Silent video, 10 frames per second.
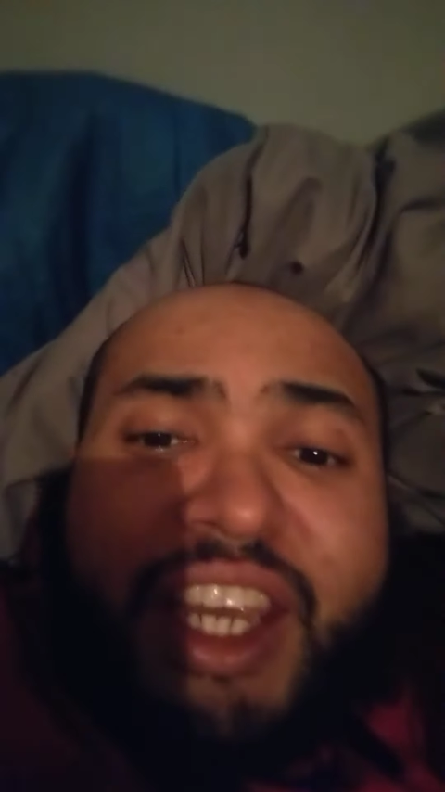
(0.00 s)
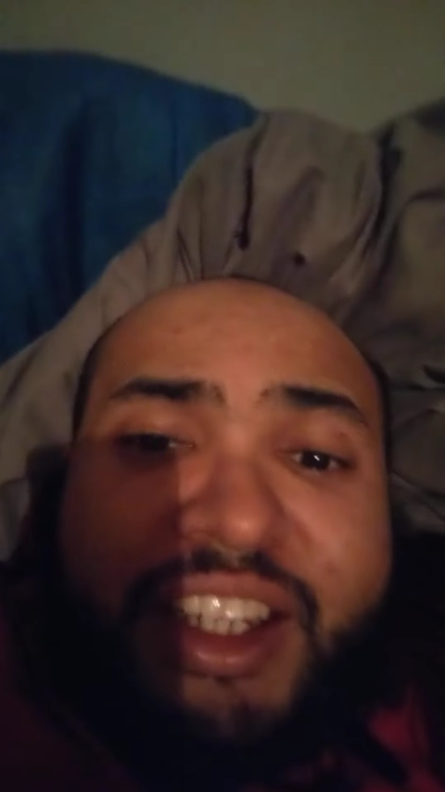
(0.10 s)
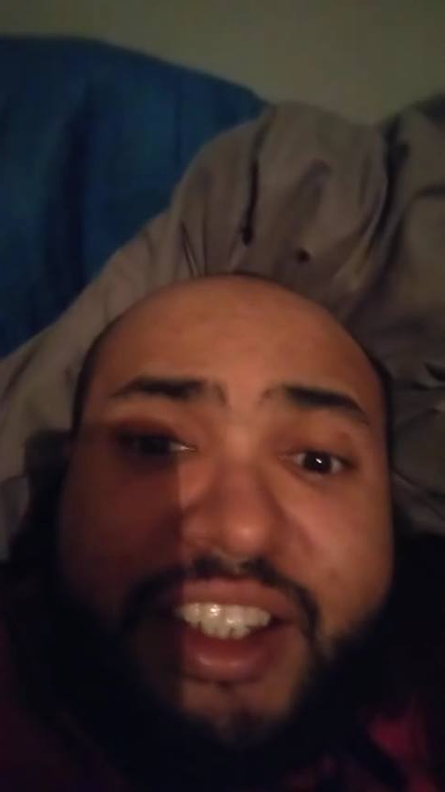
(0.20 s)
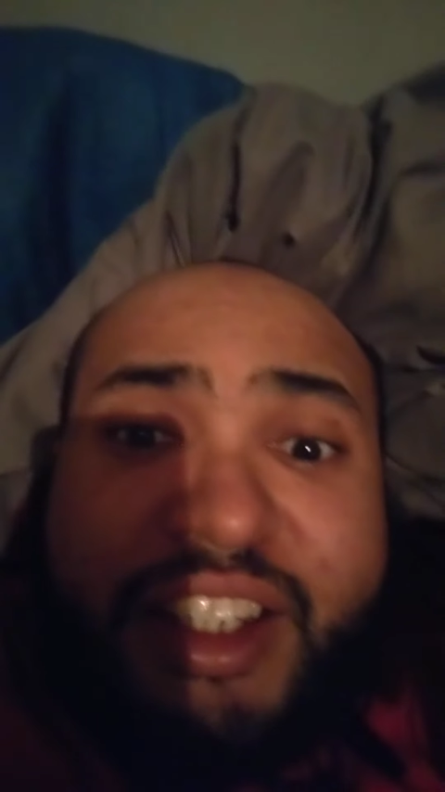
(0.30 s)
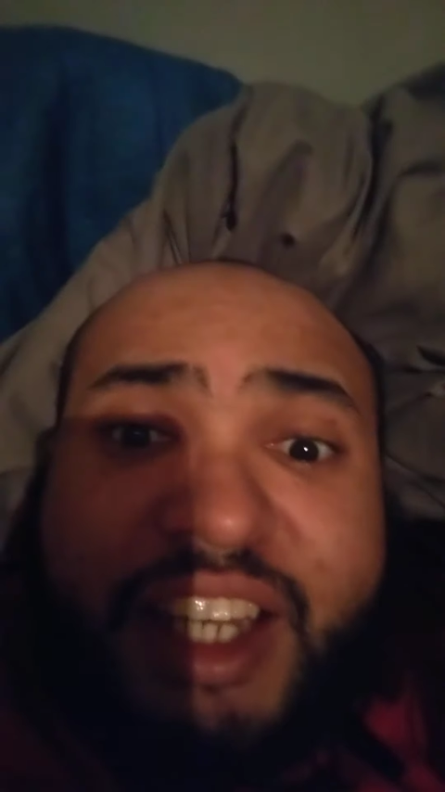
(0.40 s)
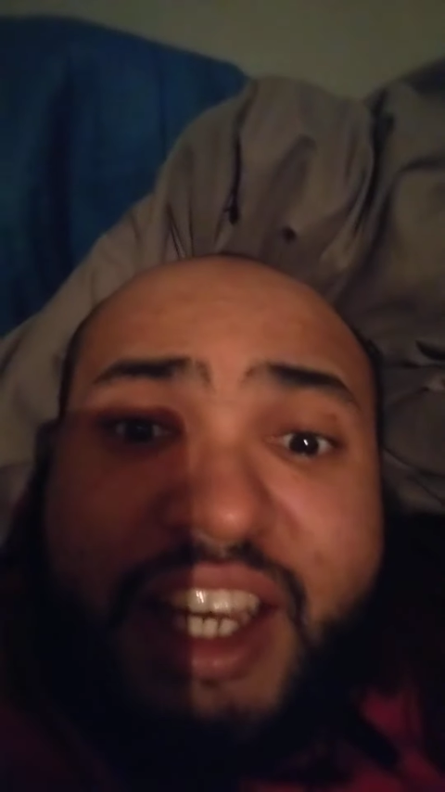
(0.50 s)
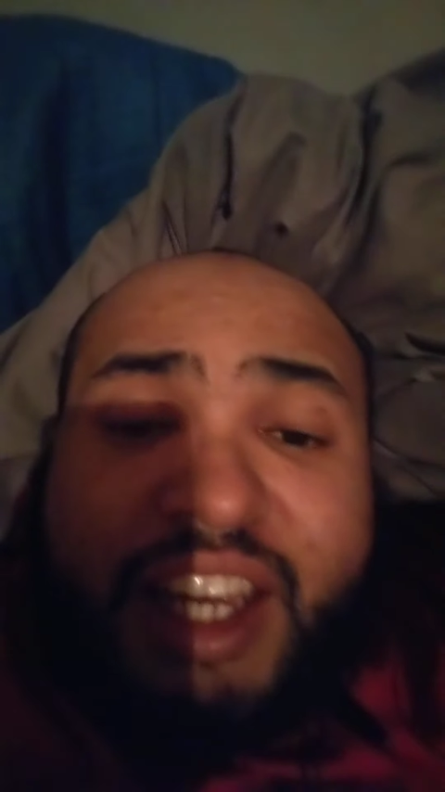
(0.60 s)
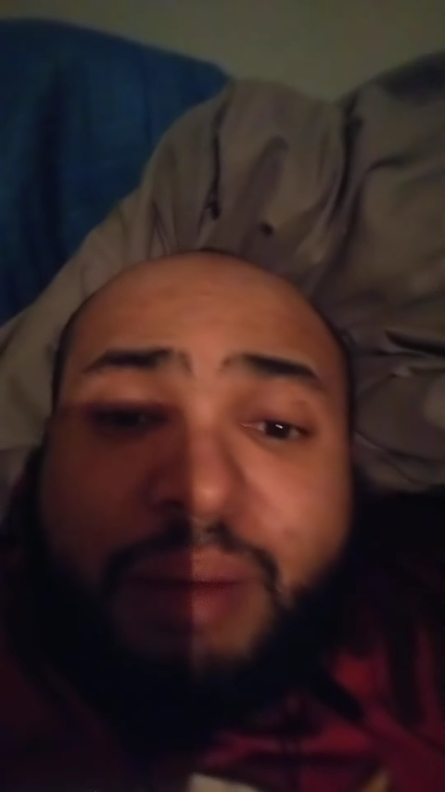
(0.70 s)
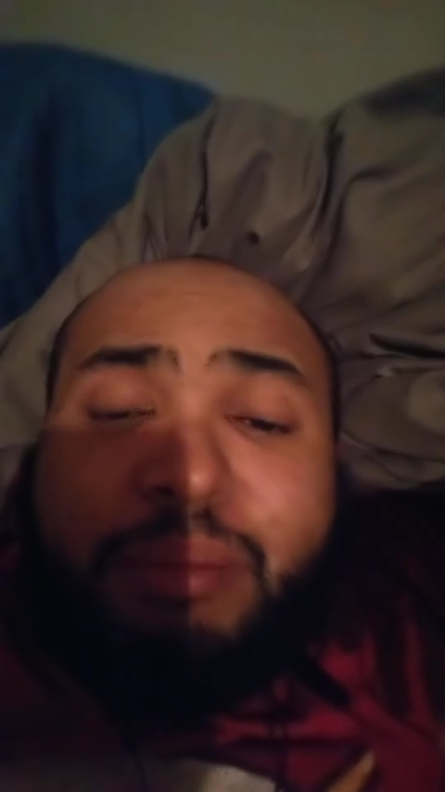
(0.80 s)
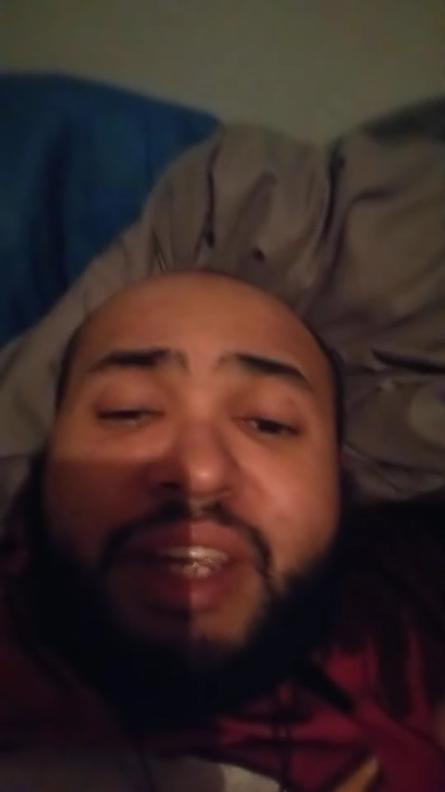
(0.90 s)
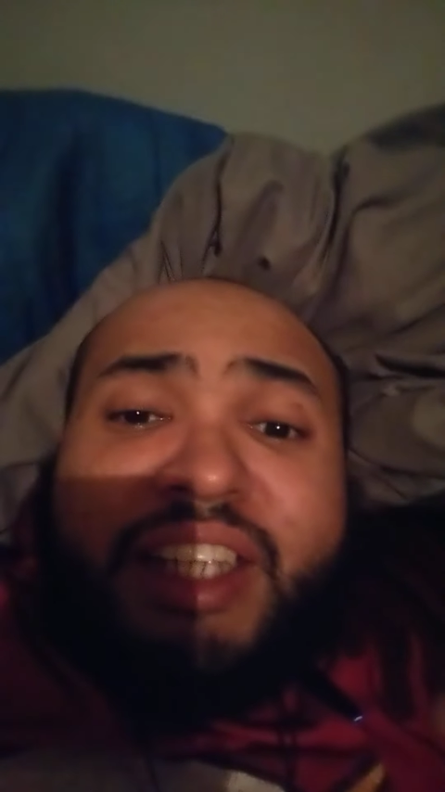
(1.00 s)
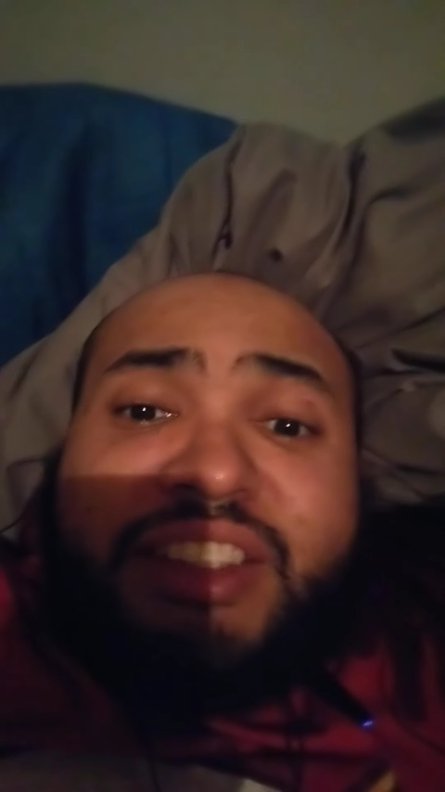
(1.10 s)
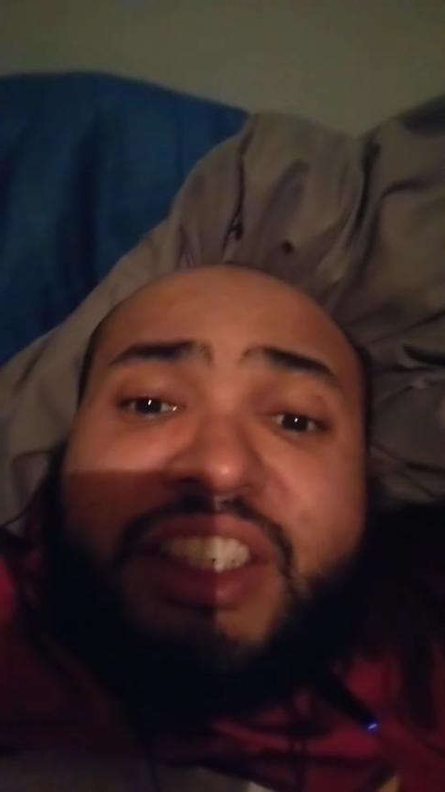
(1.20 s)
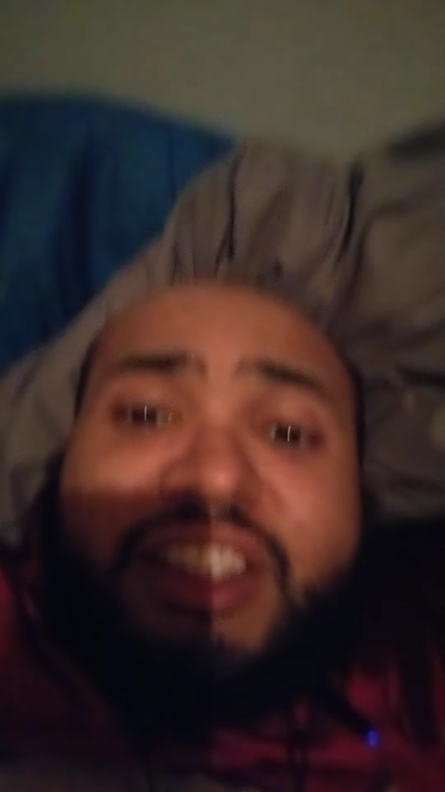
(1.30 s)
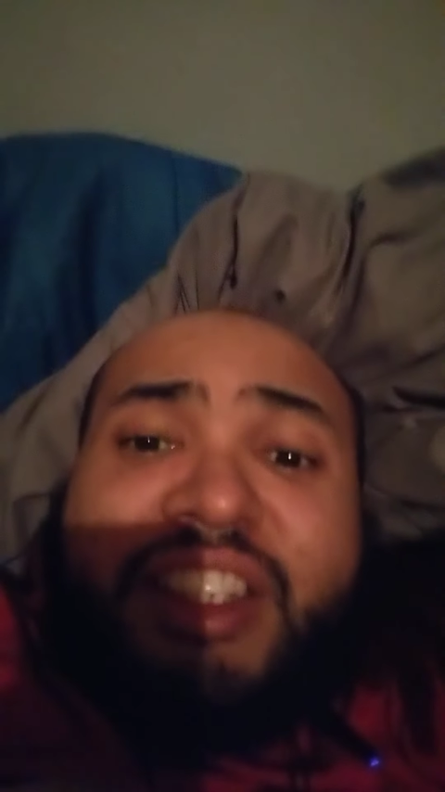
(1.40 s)
and today I'm
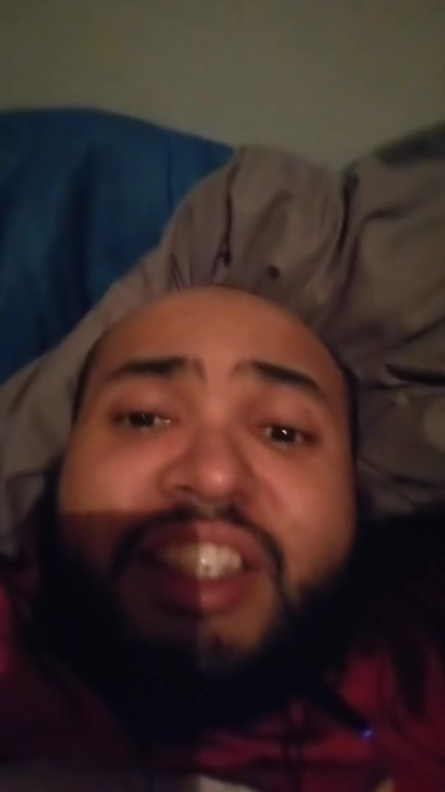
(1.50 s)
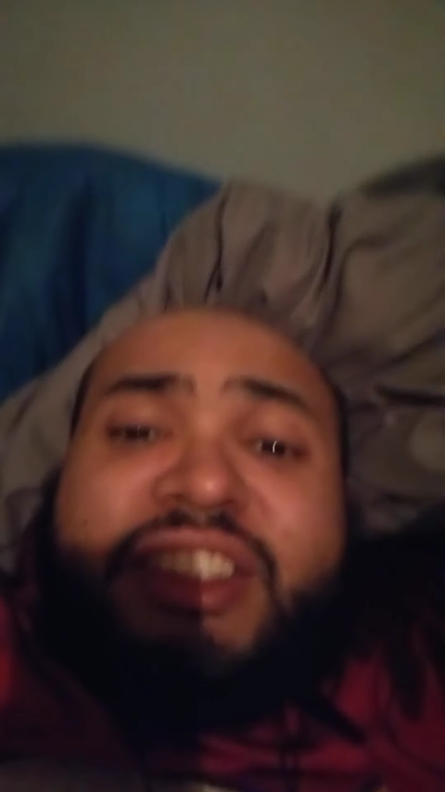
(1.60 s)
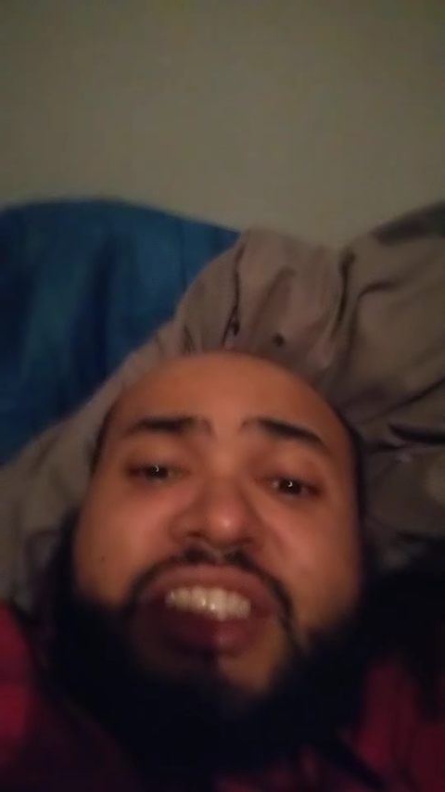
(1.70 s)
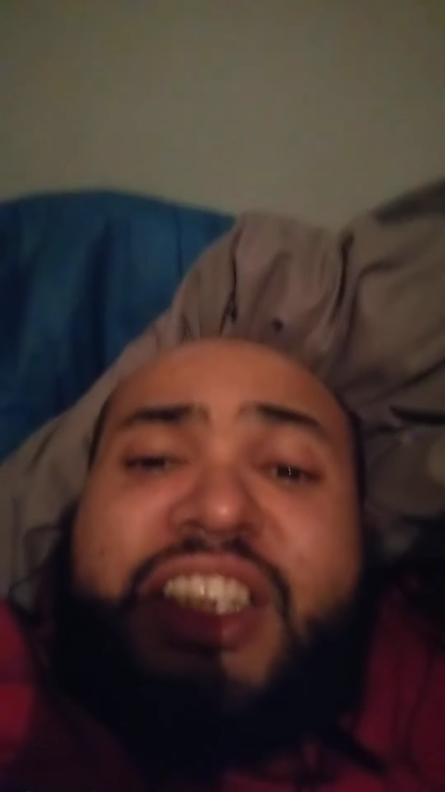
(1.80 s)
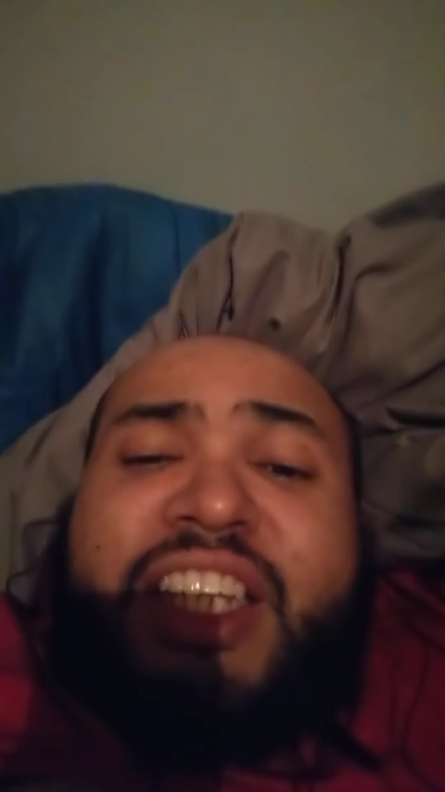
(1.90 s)
basically just